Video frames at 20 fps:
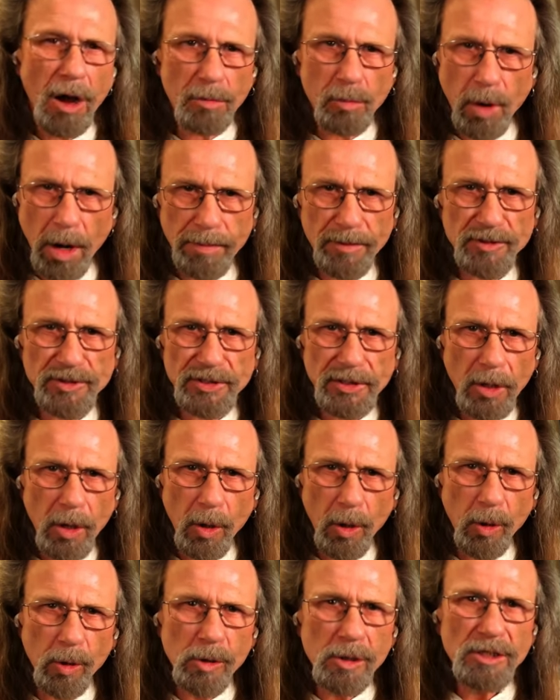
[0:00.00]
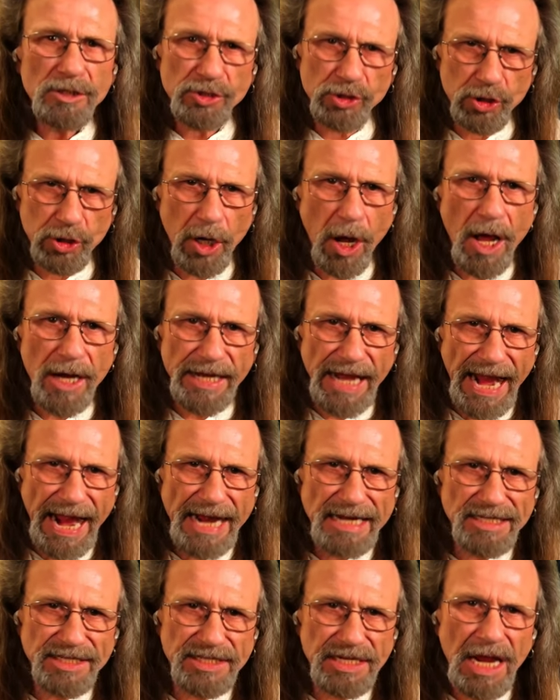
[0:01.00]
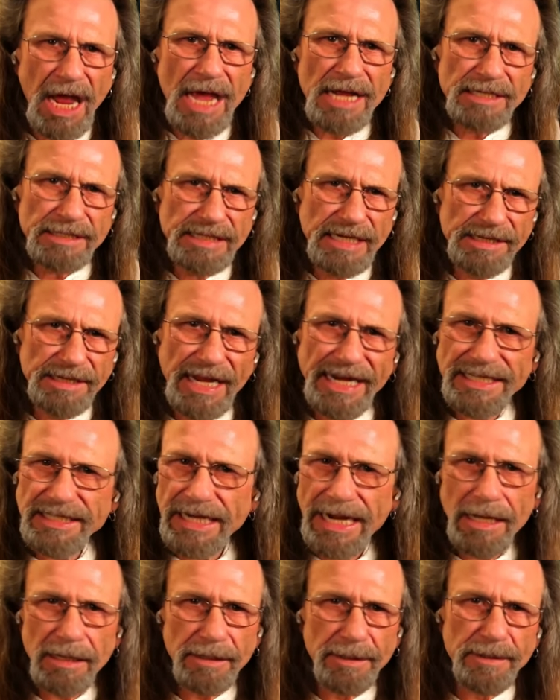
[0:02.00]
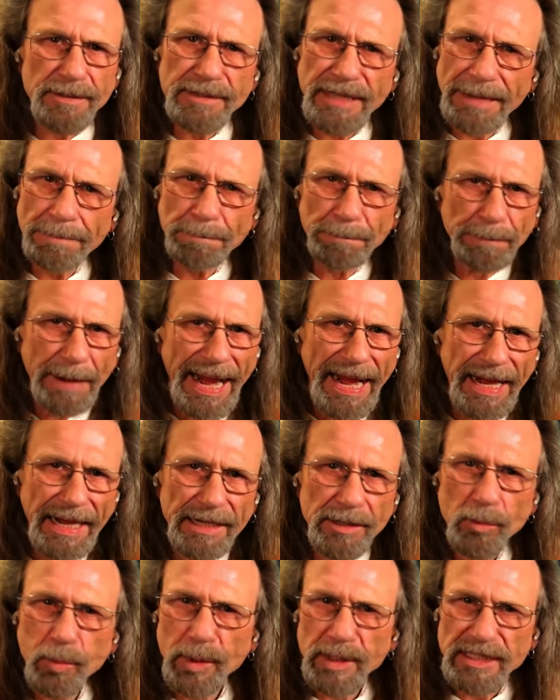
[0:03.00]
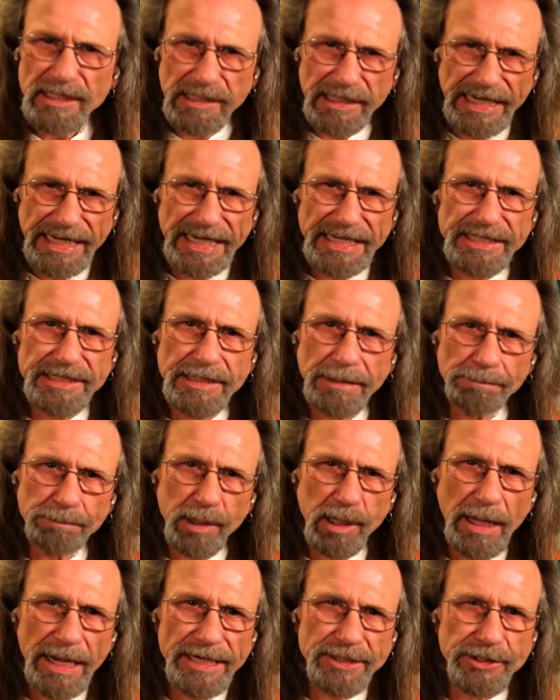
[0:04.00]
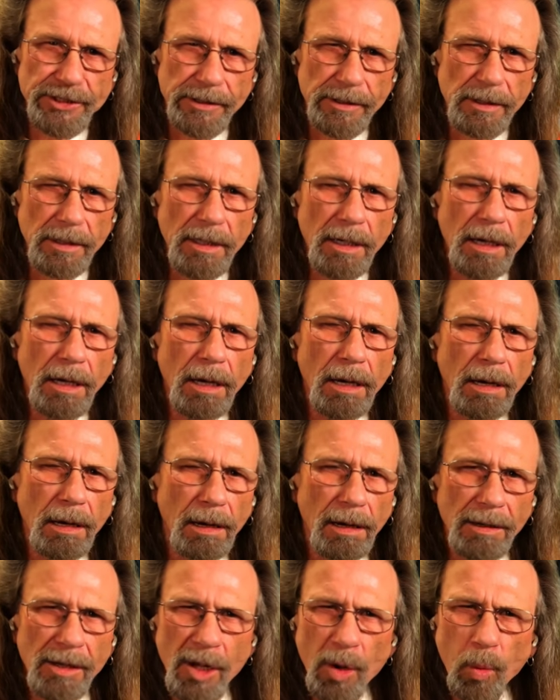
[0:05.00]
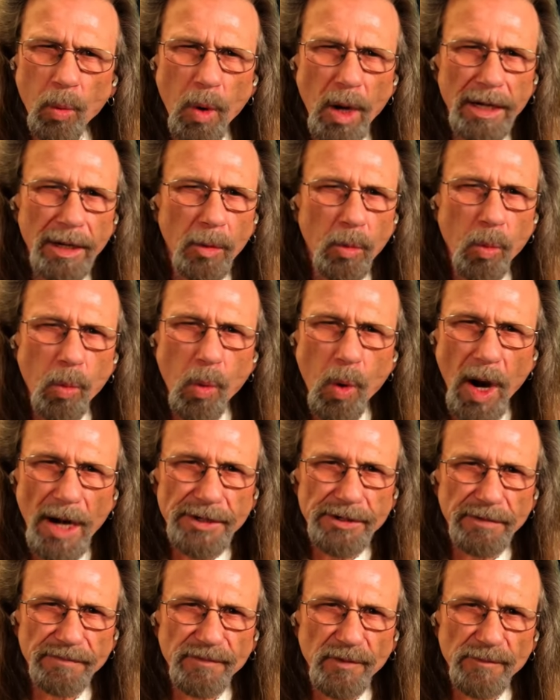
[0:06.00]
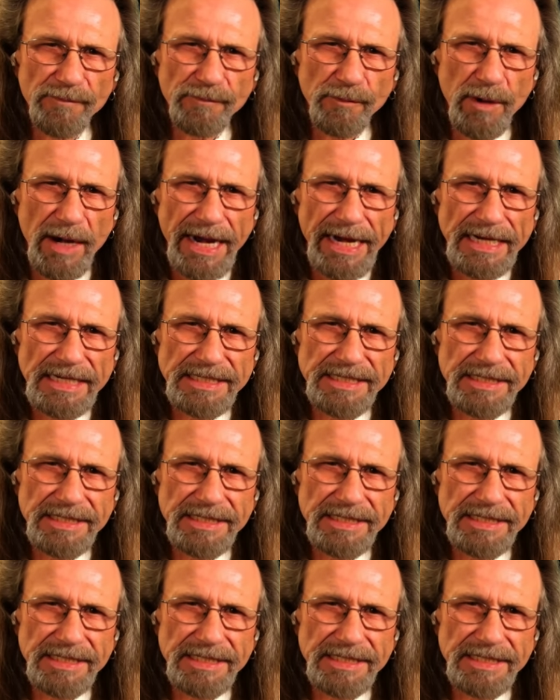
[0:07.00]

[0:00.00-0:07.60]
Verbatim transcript: Rubber Soul, John asks, Did they tell her that pain would lead to pleasure? Oh, what a wonderful phrase.